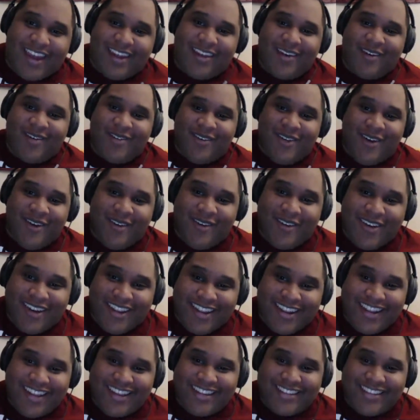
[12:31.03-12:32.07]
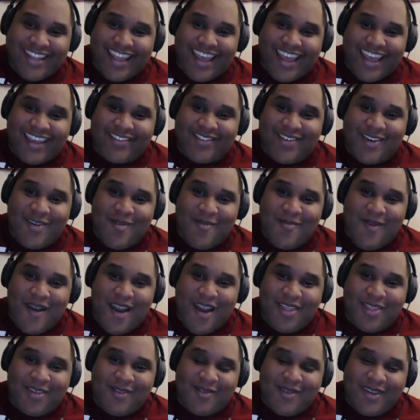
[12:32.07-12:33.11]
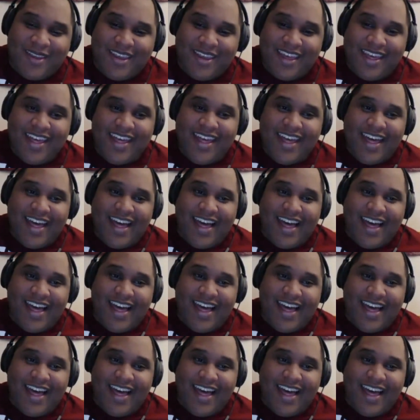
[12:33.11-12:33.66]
I don't know what it is now. It's gonna bother me.